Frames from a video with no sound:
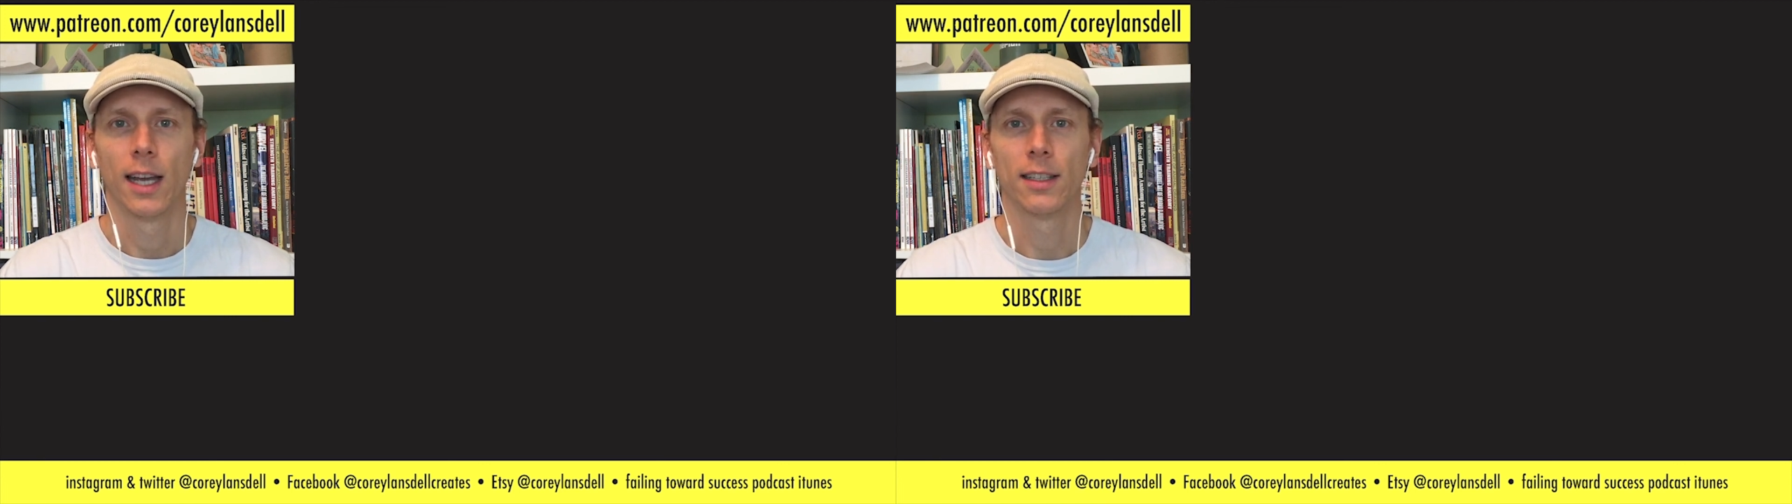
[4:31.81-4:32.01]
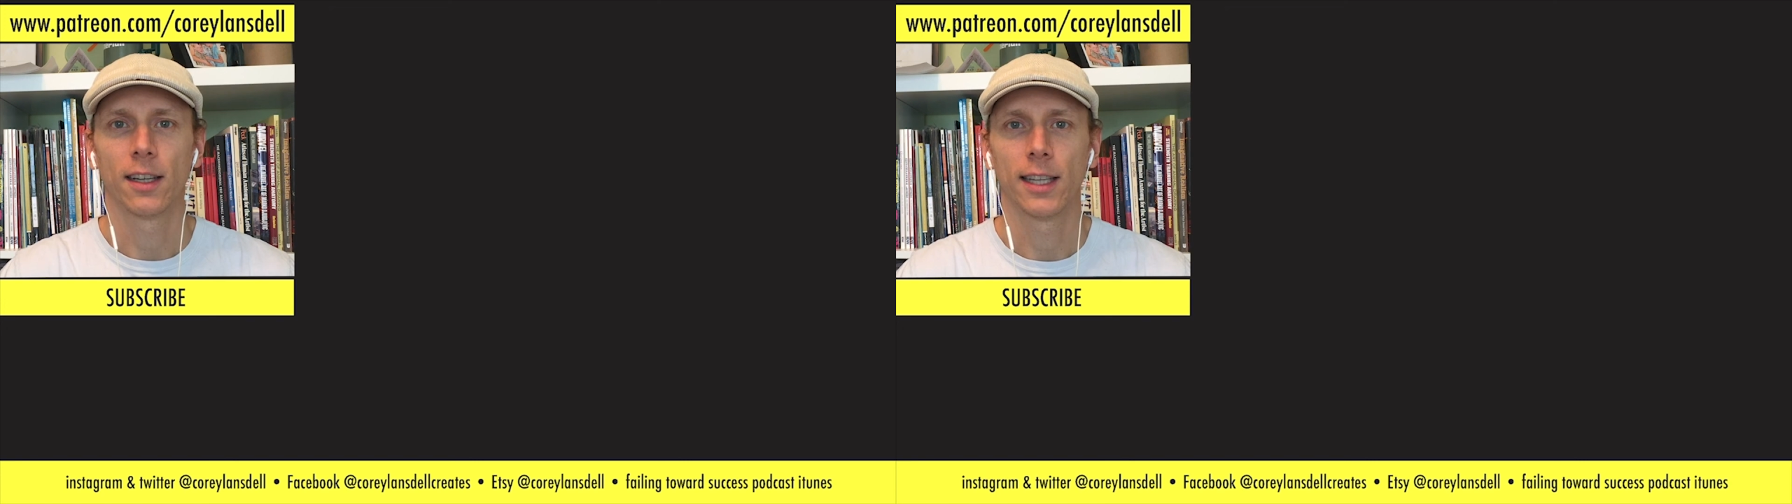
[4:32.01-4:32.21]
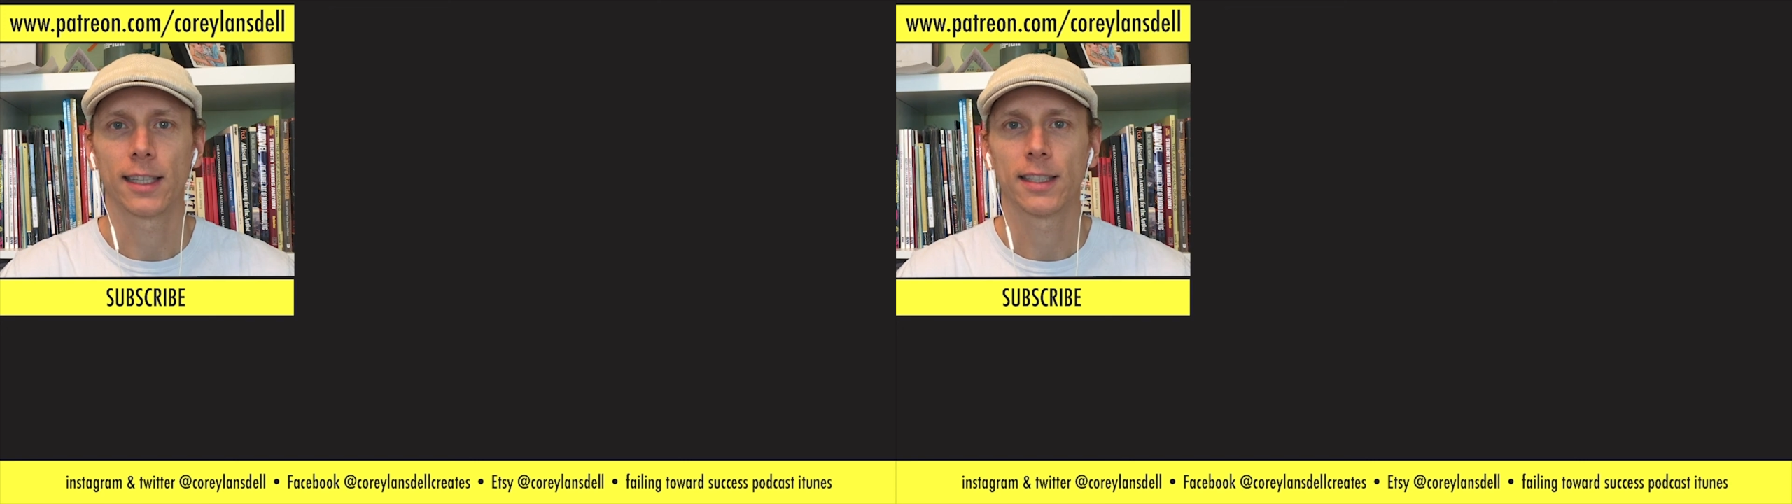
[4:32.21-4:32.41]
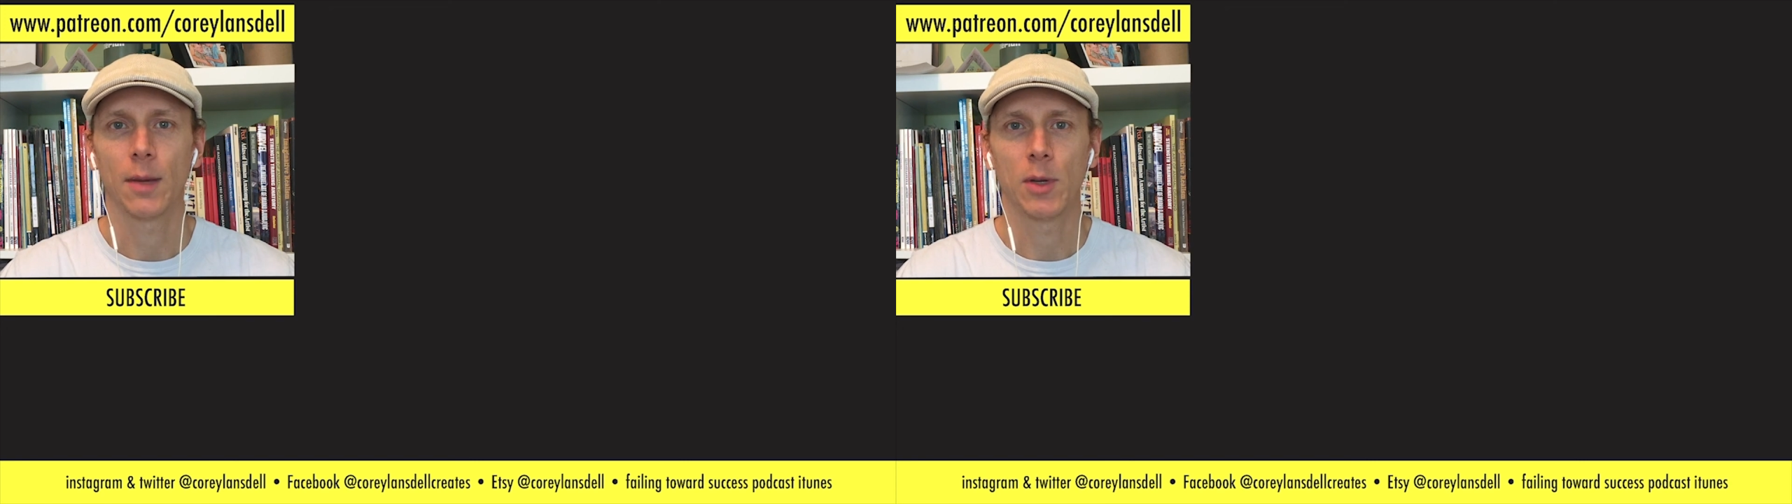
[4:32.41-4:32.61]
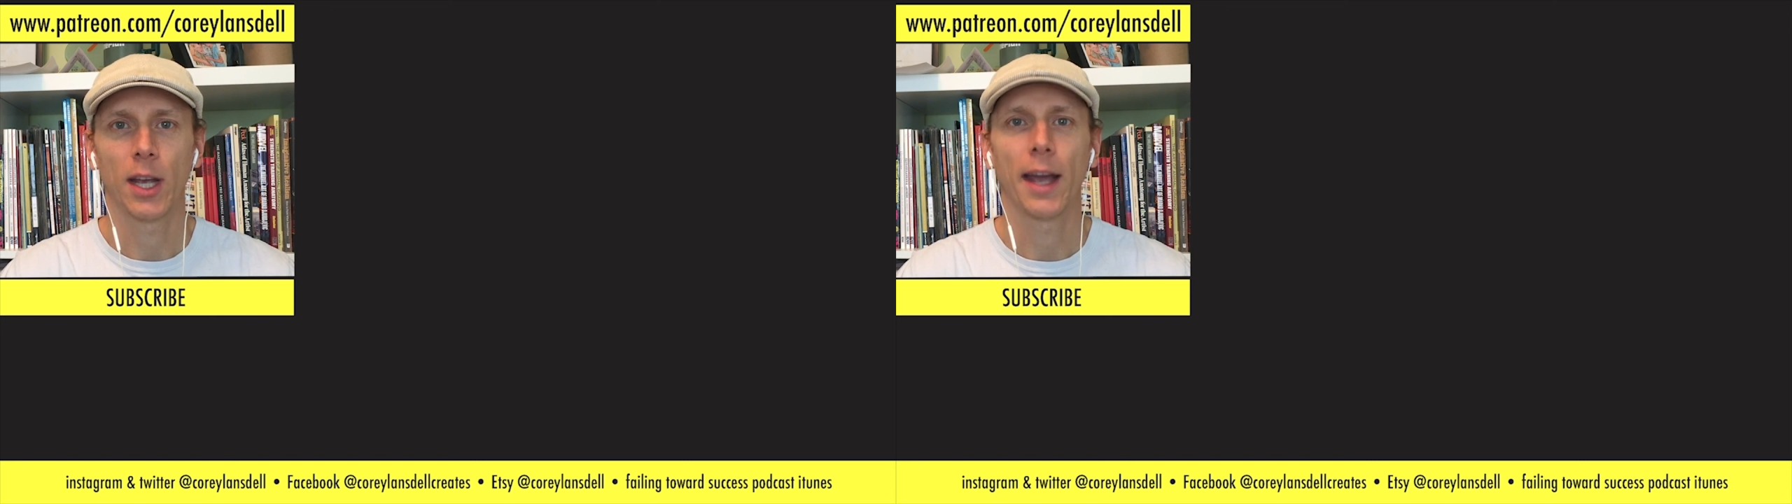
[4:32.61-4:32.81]
Until next
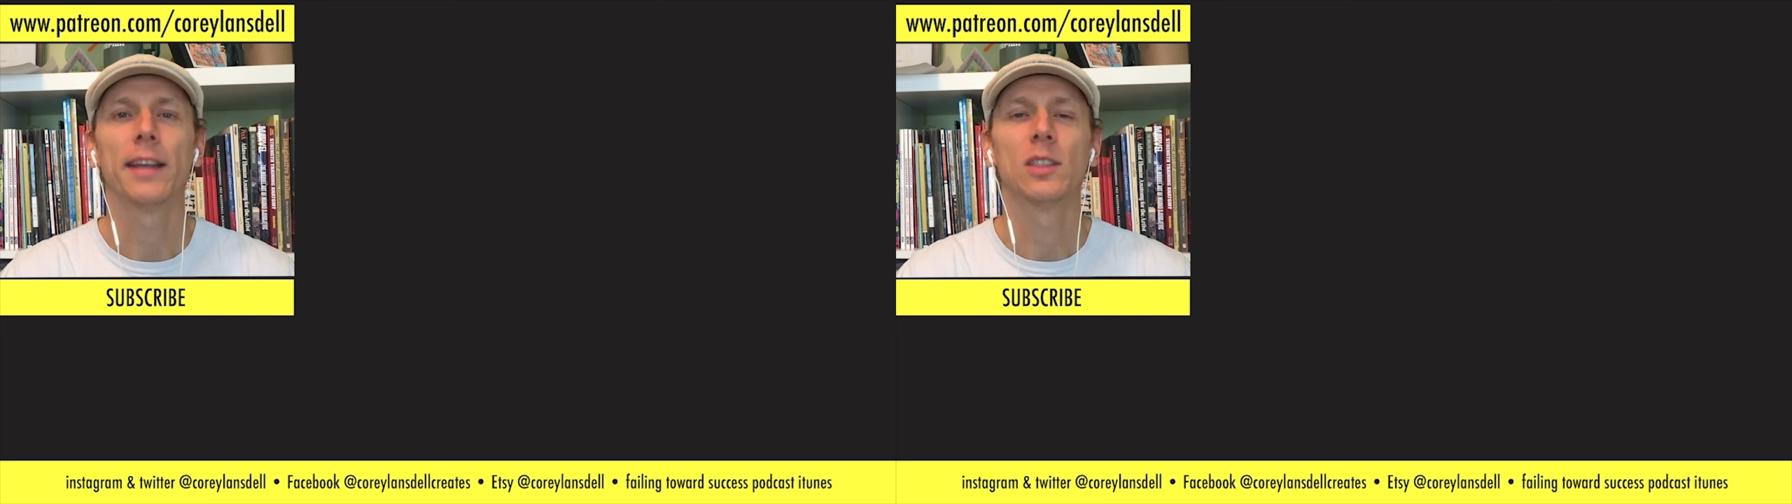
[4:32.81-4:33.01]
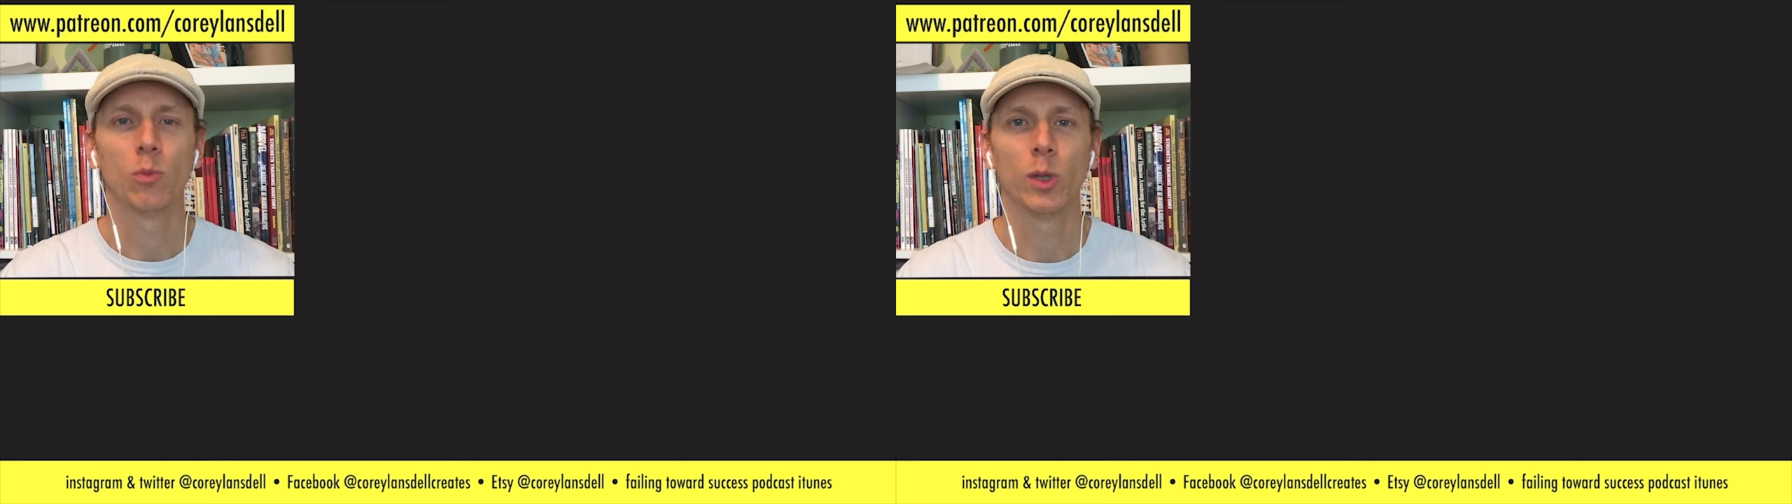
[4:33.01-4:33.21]
time, you guys,